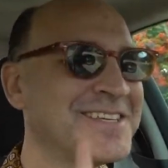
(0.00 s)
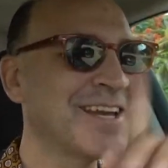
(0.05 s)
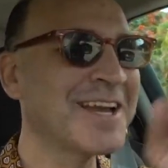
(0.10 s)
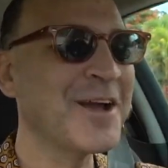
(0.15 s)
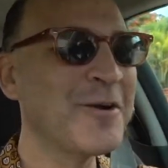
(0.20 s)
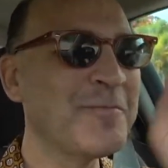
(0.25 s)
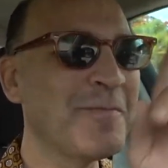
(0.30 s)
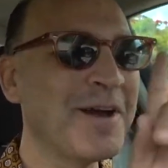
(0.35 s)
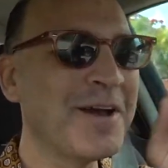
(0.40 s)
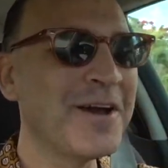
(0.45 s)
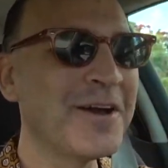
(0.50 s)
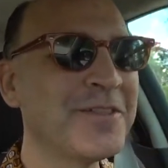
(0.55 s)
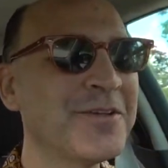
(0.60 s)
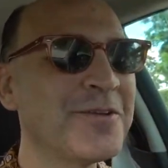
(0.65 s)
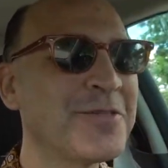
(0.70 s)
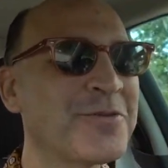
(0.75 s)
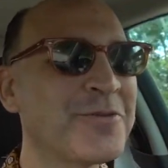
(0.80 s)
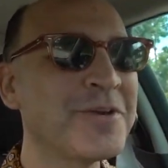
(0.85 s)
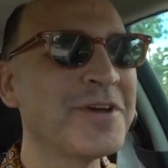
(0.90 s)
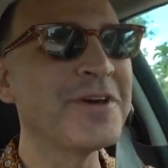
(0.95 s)
Check out my
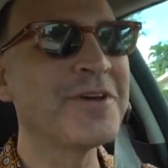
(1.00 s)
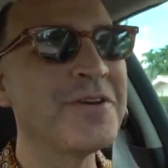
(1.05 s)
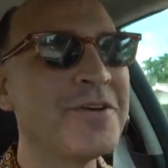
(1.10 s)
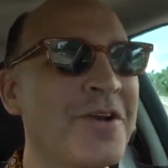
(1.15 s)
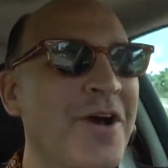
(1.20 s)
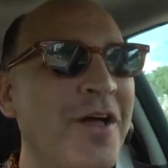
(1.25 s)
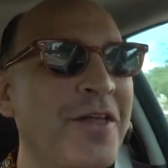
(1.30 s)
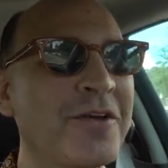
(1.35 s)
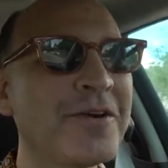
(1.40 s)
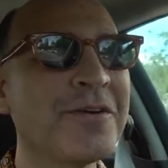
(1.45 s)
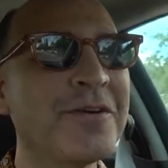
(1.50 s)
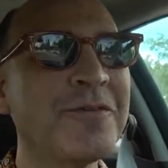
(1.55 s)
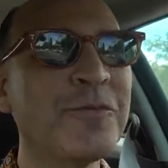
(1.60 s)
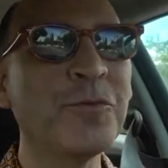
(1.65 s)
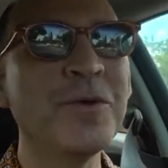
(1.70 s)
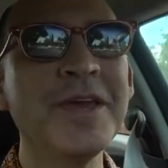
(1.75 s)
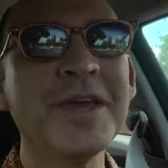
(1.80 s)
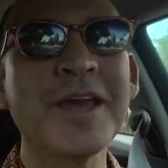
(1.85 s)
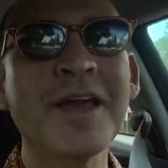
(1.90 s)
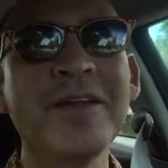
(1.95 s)
other $300
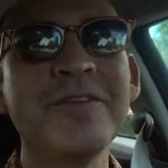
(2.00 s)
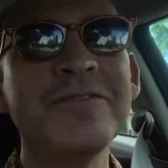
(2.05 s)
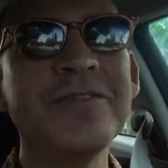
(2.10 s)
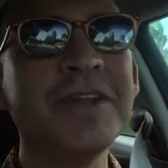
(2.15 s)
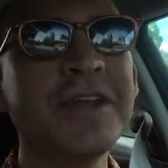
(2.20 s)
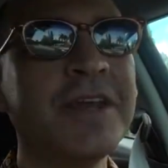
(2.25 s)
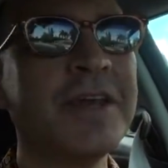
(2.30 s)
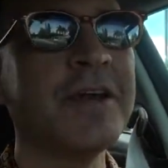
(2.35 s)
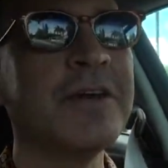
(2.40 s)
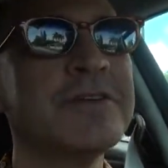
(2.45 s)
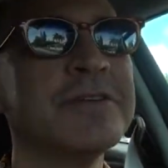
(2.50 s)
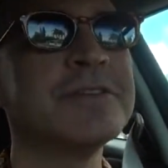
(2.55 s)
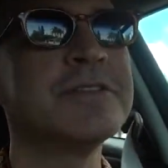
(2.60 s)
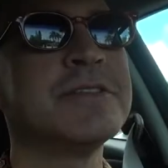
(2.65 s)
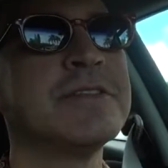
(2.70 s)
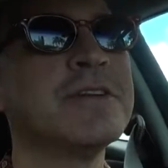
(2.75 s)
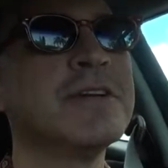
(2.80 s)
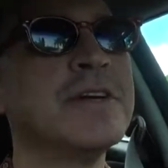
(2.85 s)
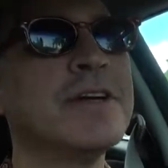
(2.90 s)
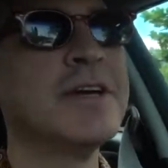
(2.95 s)
weekend
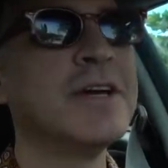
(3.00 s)
videos.